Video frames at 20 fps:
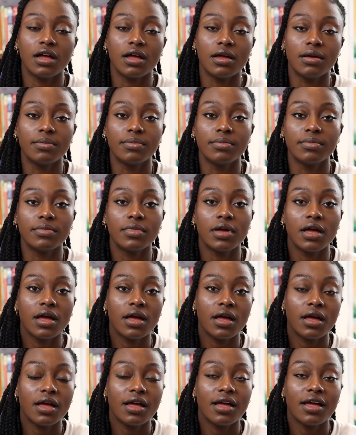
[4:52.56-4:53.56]
um,
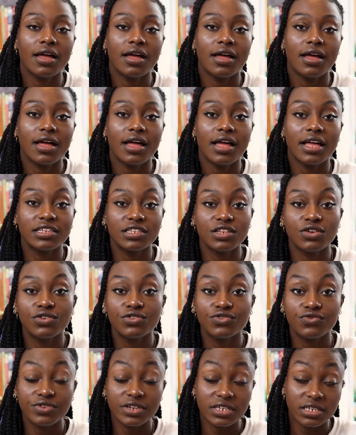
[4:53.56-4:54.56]
as
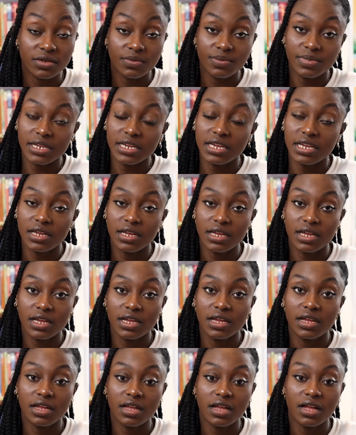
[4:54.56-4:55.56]
low as reasonably
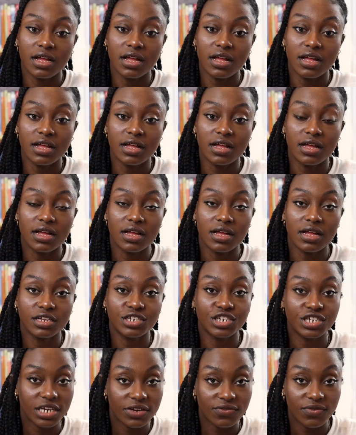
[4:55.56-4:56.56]
Uh,
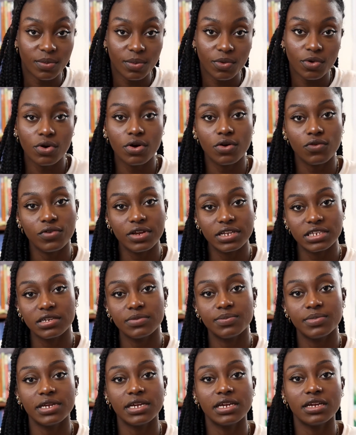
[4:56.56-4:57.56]
achievable or
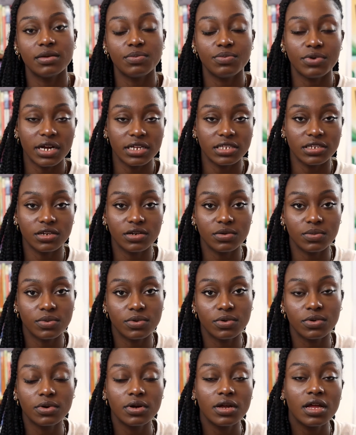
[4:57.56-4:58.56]
reasonably
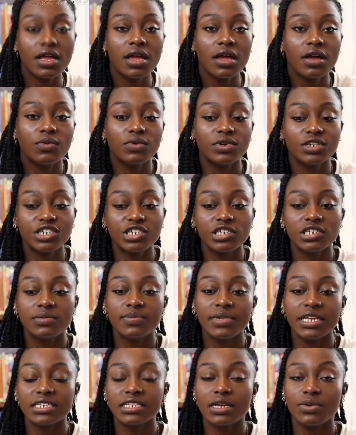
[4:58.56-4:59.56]
practicable, which
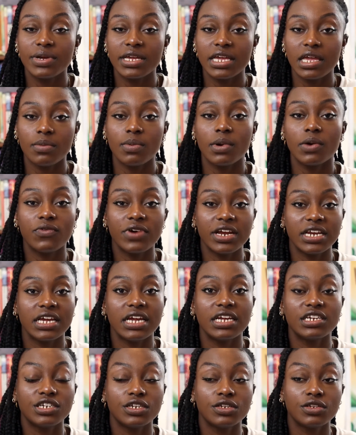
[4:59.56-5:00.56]
just means that we keep our
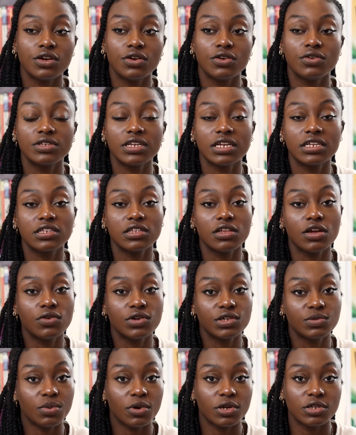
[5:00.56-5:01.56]
radiation dose as low
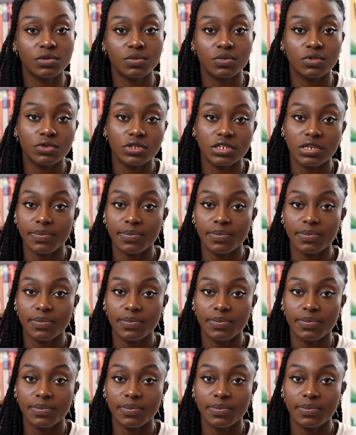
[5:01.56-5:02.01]
as possible